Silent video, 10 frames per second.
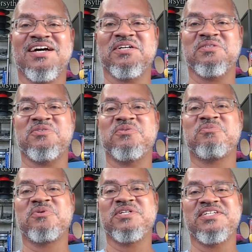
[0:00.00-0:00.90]
I do
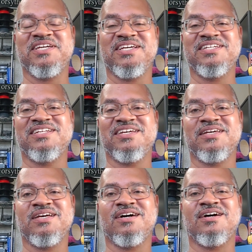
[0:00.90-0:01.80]
appreciate it.
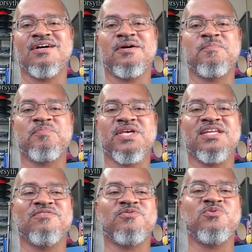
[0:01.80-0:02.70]

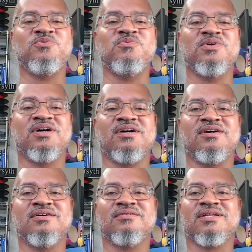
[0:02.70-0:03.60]
And if you
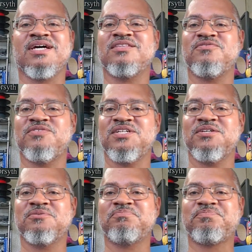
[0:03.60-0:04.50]
liked the
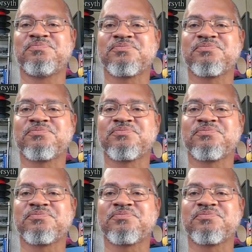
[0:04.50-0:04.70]
video,